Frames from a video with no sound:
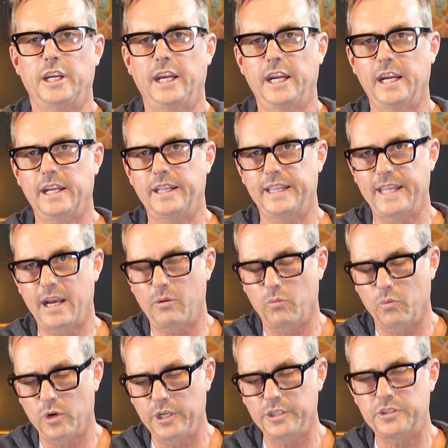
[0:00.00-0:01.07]
and that
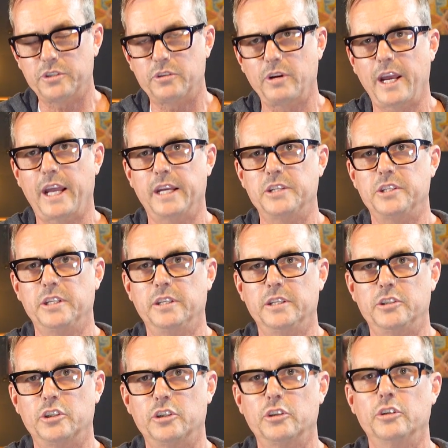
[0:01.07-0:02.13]
one strategy that you're